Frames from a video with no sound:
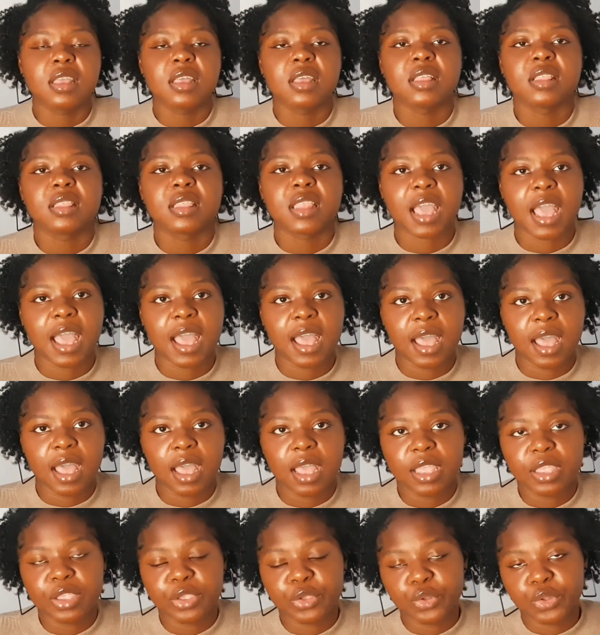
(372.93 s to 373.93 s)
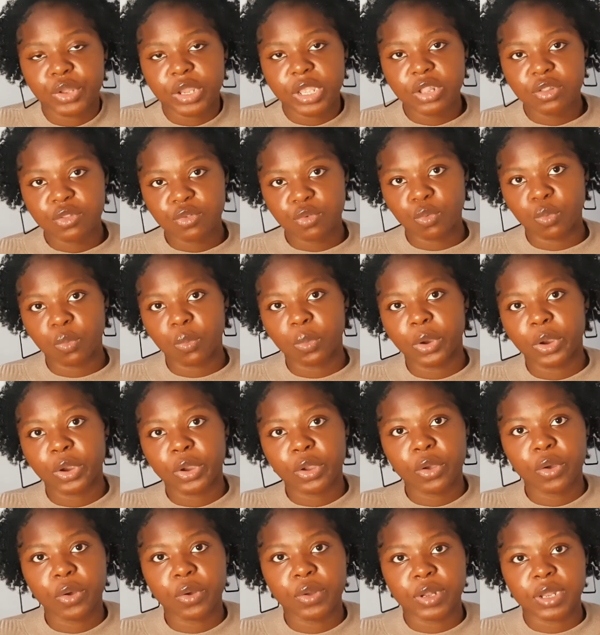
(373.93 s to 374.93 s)
that you need to
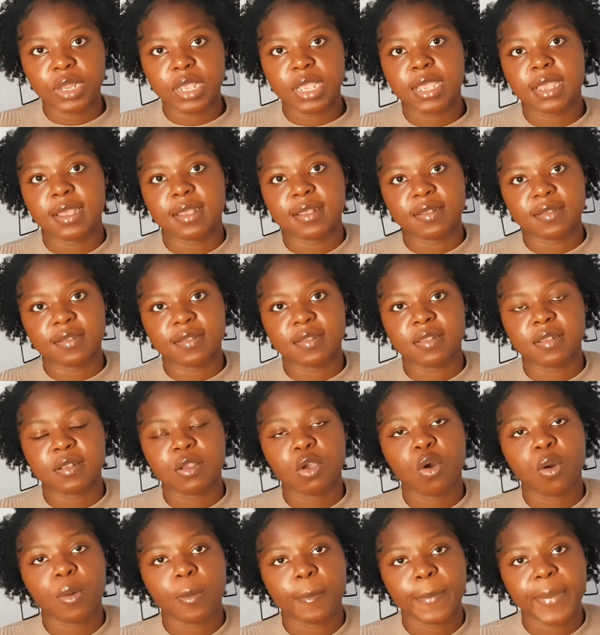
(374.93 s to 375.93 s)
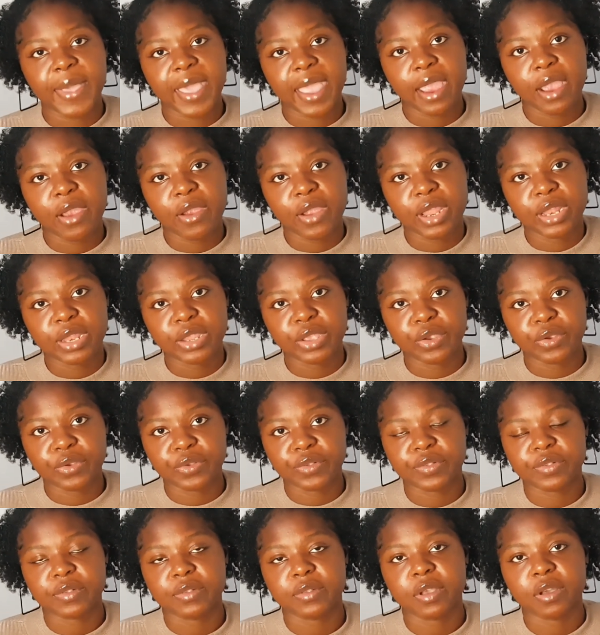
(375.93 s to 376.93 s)
work on is comparing
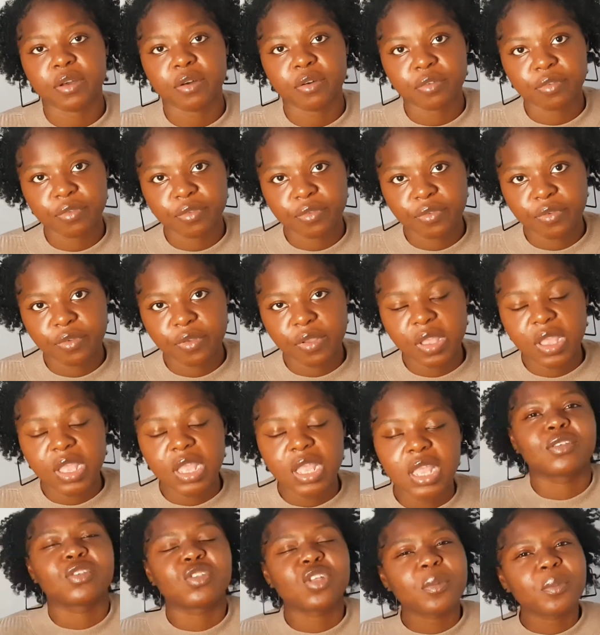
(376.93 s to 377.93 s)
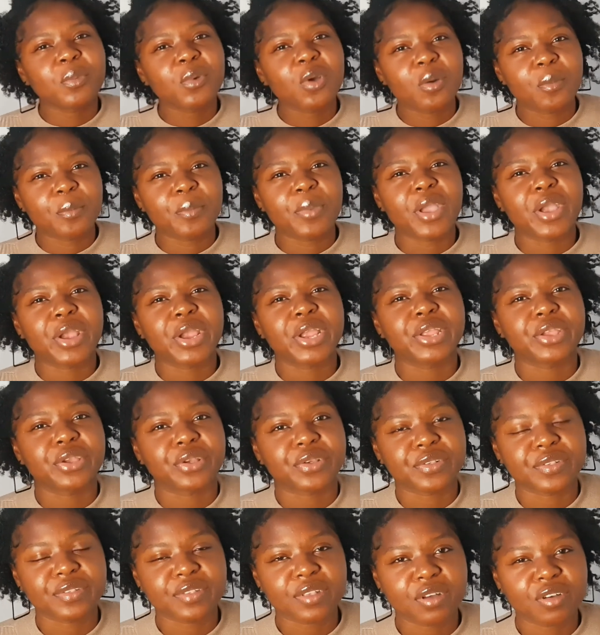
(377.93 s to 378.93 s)
yourself. Stop comparing
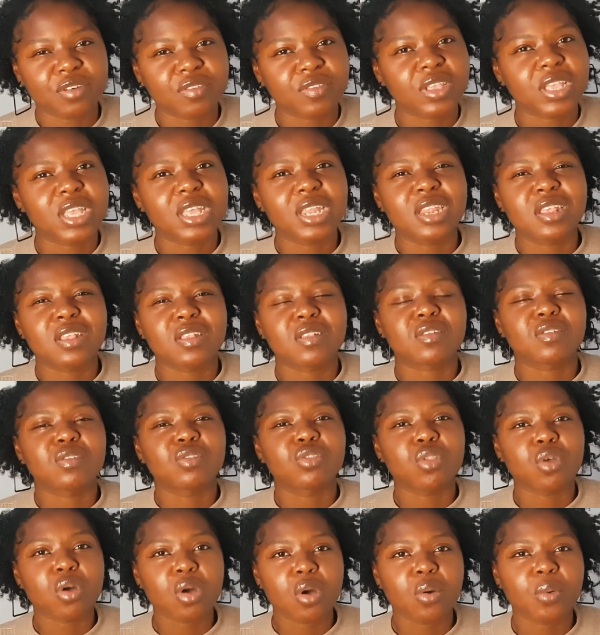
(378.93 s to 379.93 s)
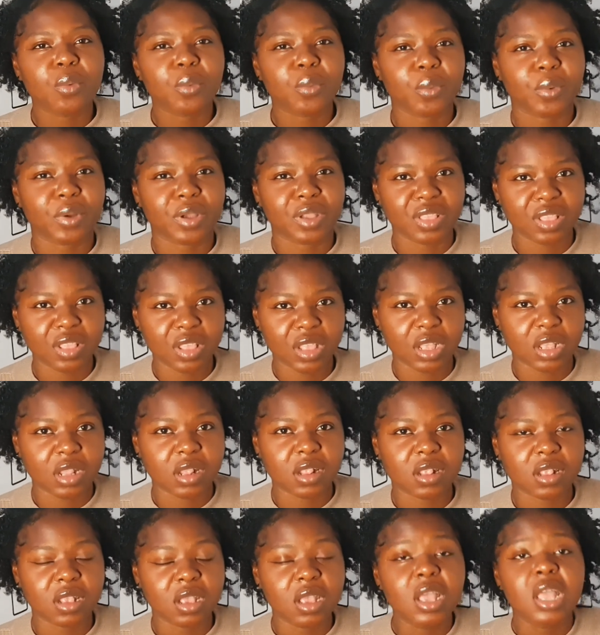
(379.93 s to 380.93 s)
yourself. It is not worth it.
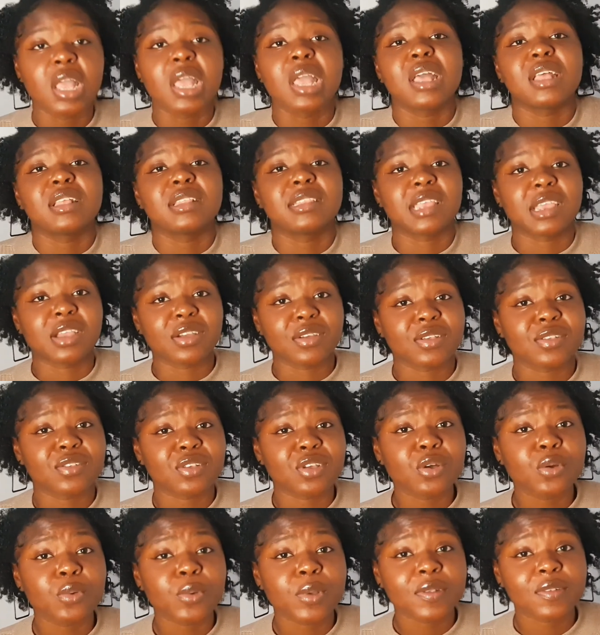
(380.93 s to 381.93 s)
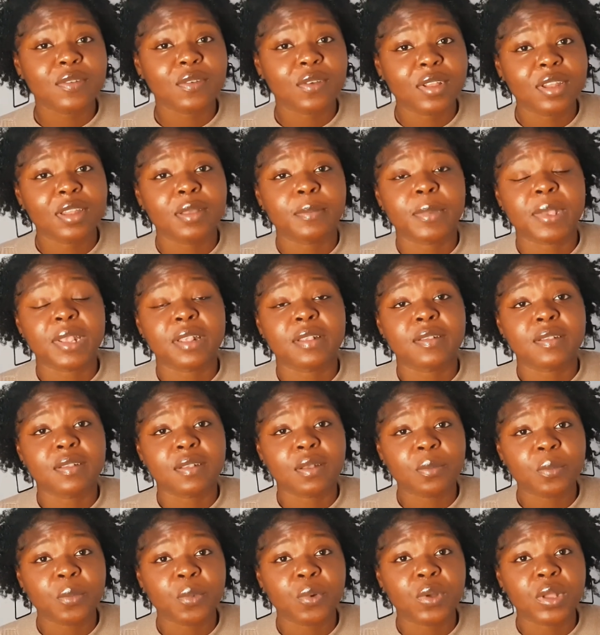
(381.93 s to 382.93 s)
There is always going to be
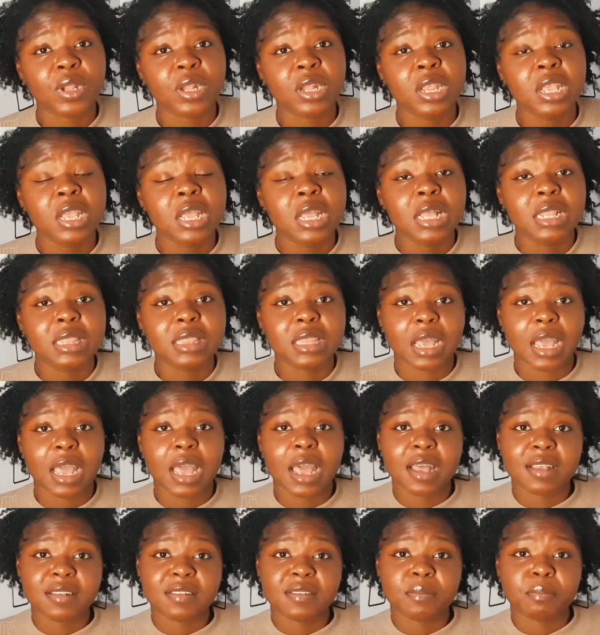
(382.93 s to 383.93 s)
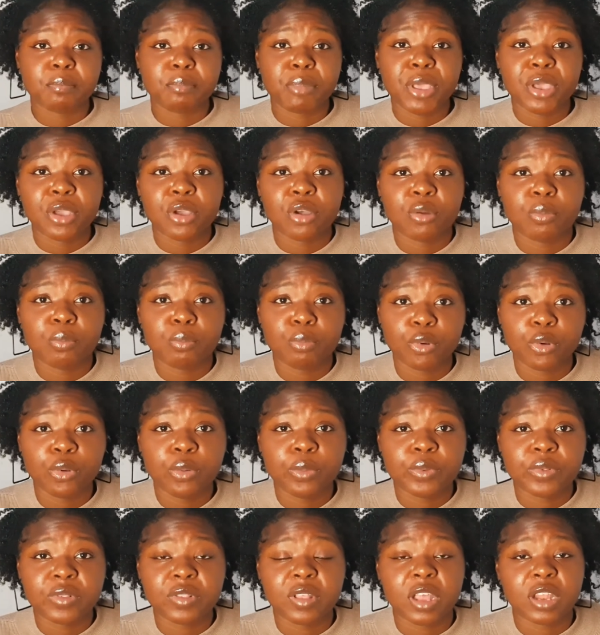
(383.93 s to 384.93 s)
someone that has bigger
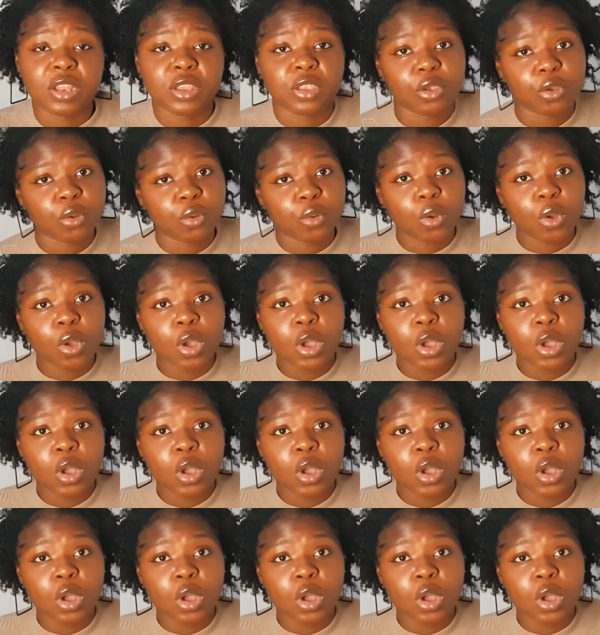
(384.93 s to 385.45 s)
boobs than you,